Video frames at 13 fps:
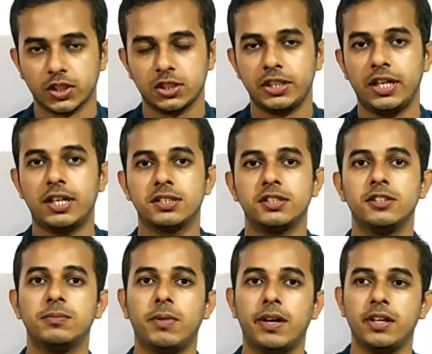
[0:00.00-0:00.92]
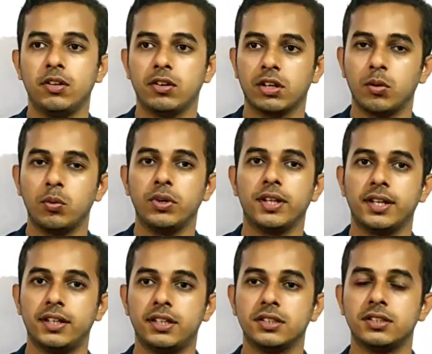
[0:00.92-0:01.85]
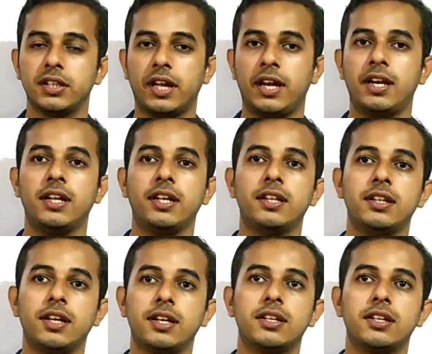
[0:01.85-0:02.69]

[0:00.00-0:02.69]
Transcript: shares his money, okay, with others, and in